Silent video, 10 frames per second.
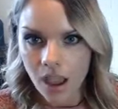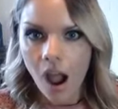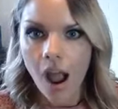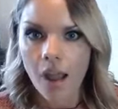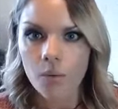
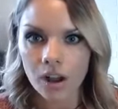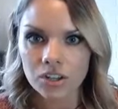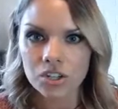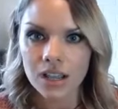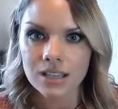I
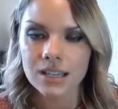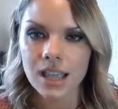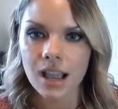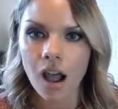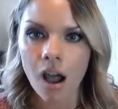want you guys to
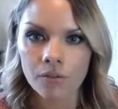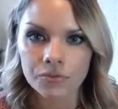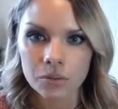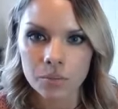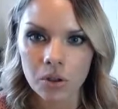get
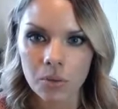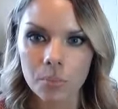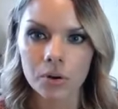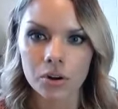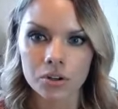
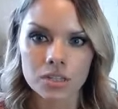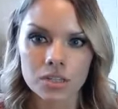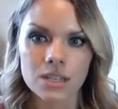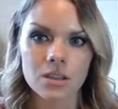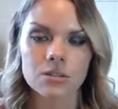comfortable
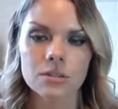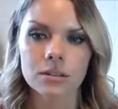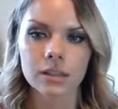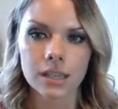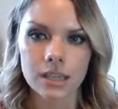purchasing those
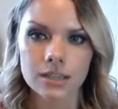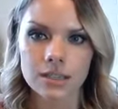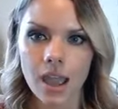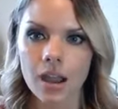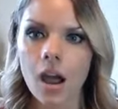leads,
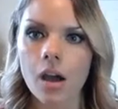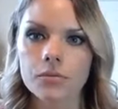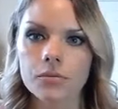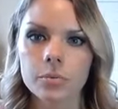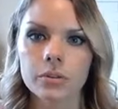get
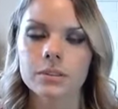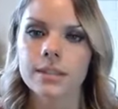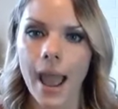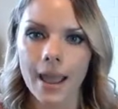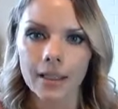comfortable
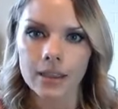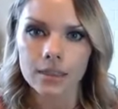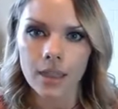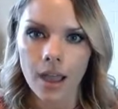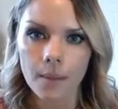dialing
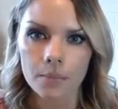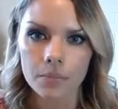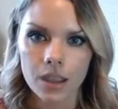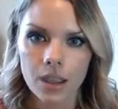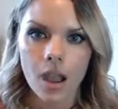them.
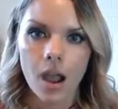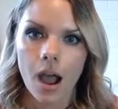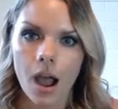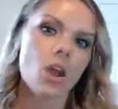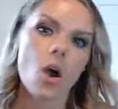
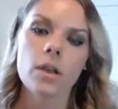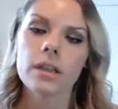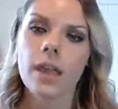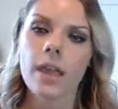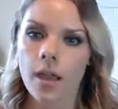I know
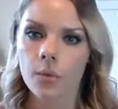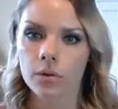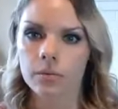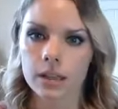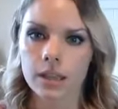we're
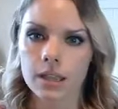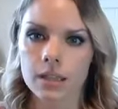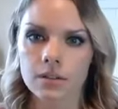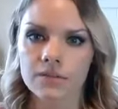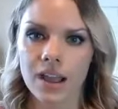really
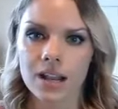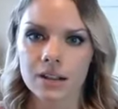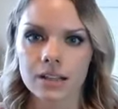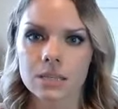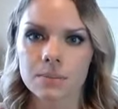into final
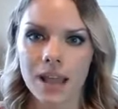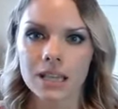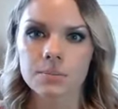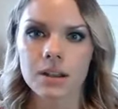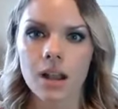
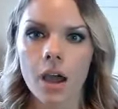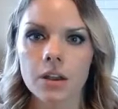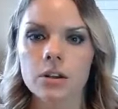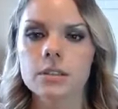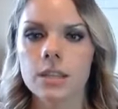expense, but
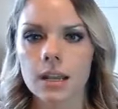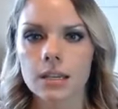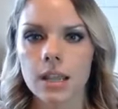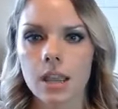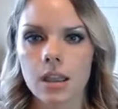
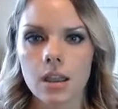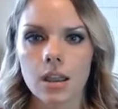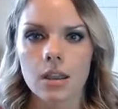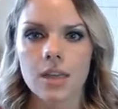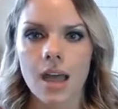understanding
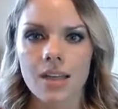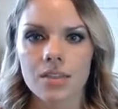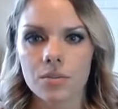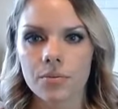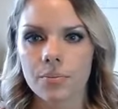that
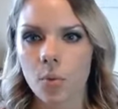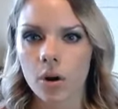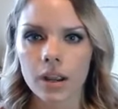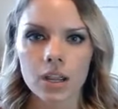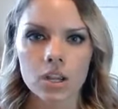
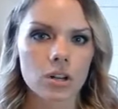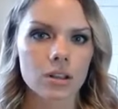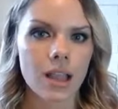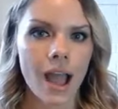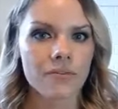mortgage or
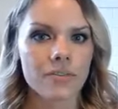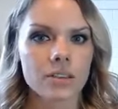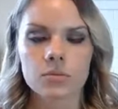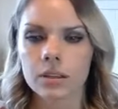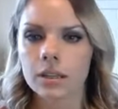life is
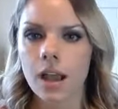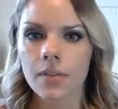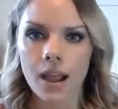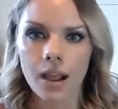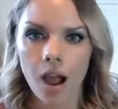really not
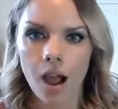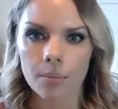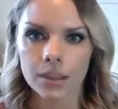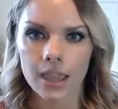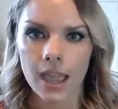that
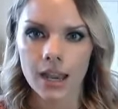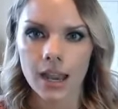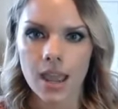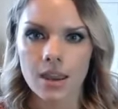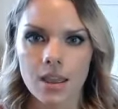
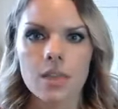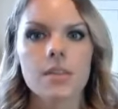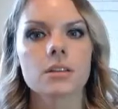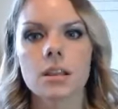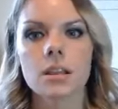complicated.
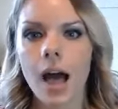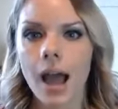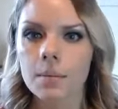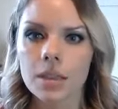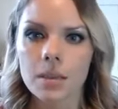There's a
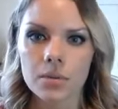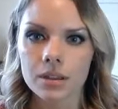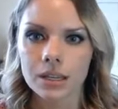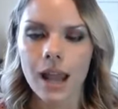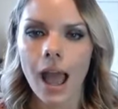lot of people that
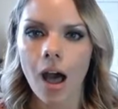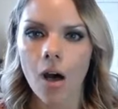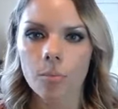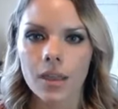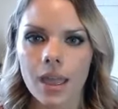need
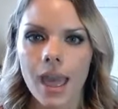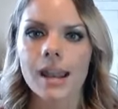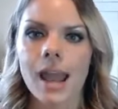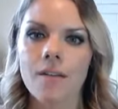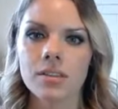help, and
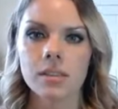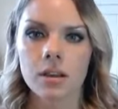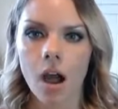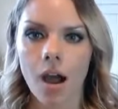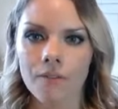having the
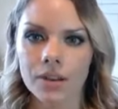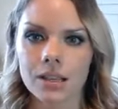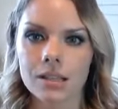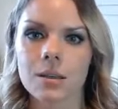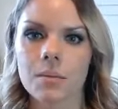
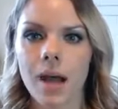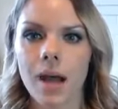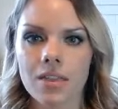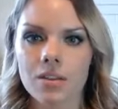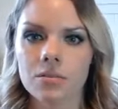confidence to
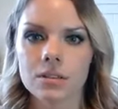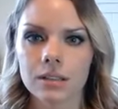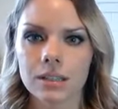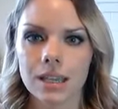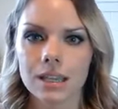buy those
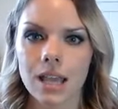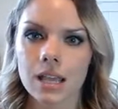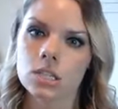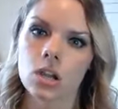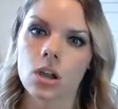leads
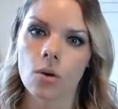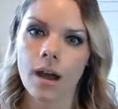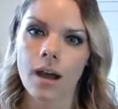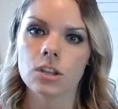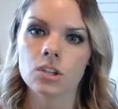and to go
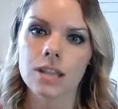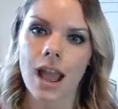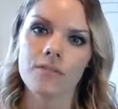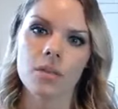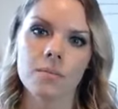out and just
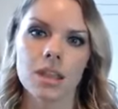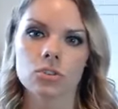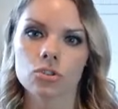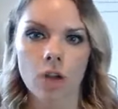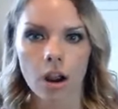have the main
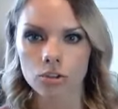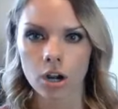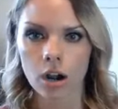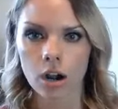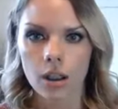
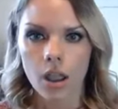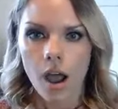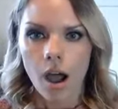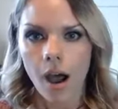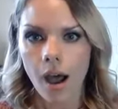structure.
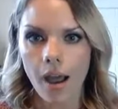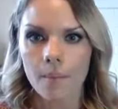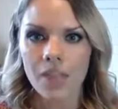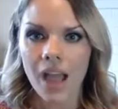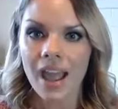
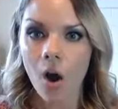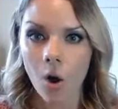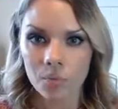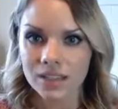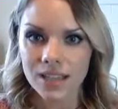I
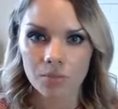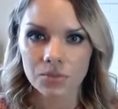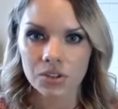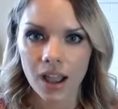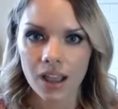hope this helped
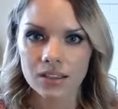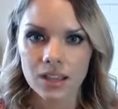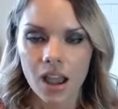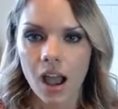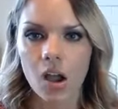you guys.
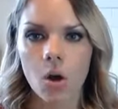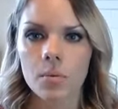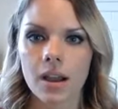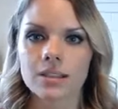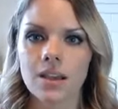I hope
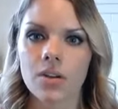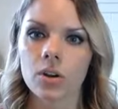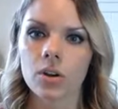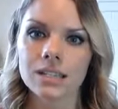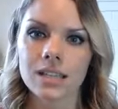you guys have a
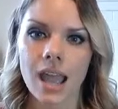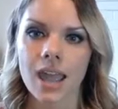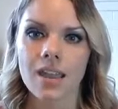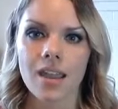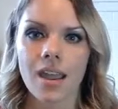great
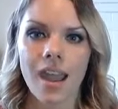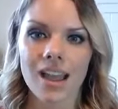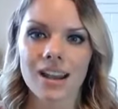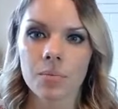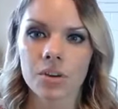day,
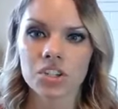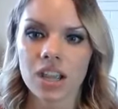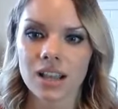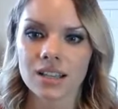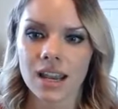and I appreciate
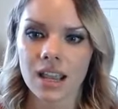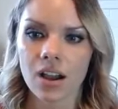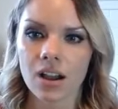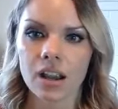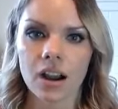you guys getting
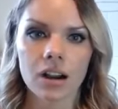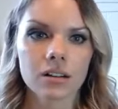on here.